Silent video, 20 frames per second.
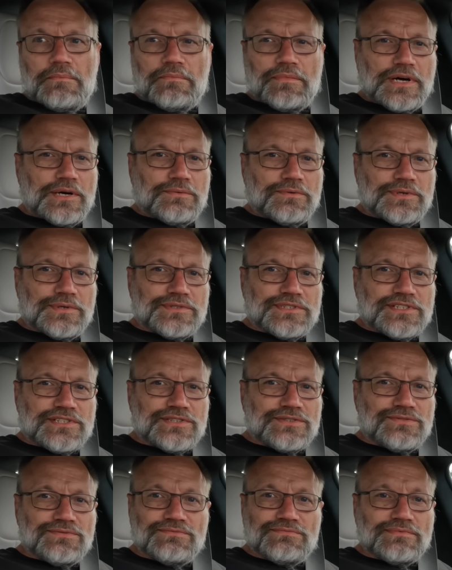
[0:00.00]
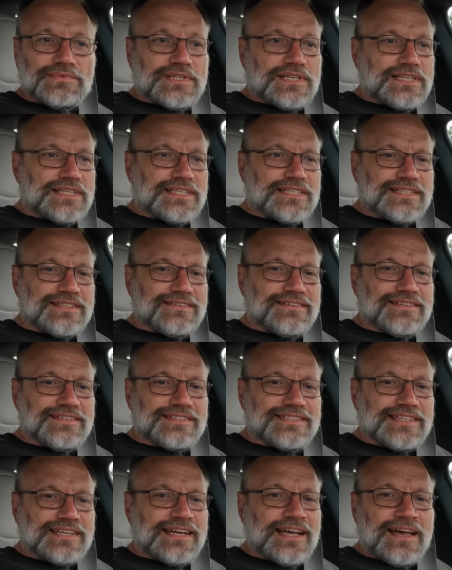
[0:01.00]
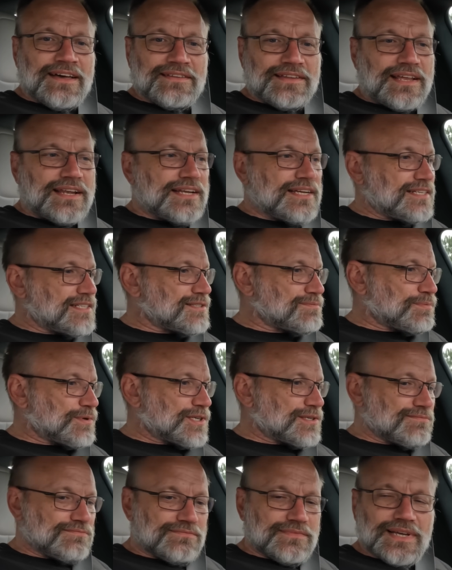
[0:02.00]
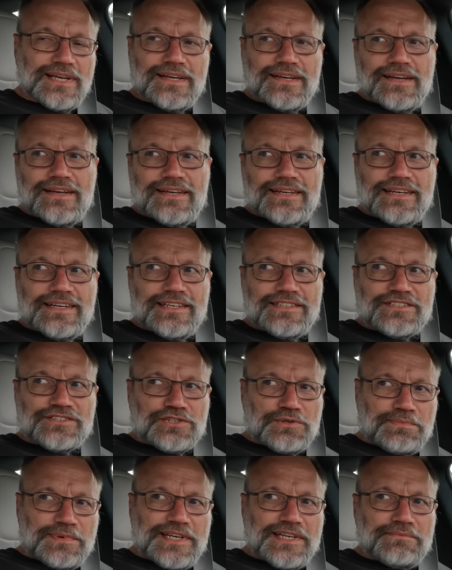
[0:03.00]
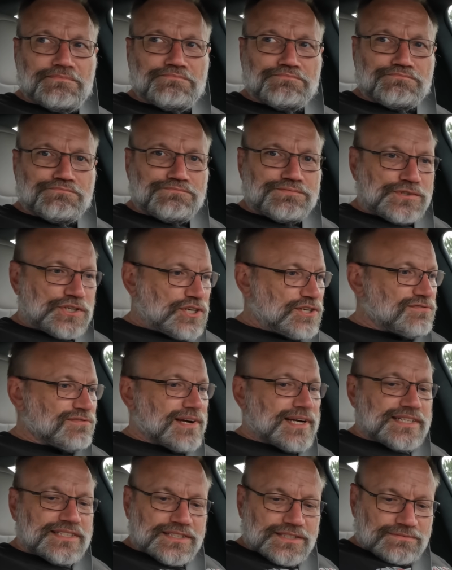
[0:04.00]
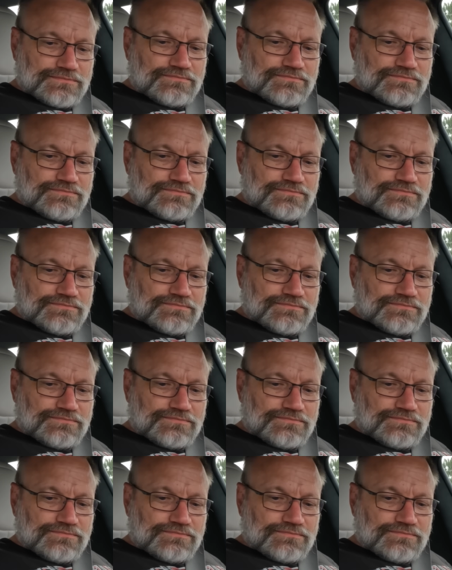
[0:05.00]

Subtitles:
But we'll soon see how that is, but it should be a good race.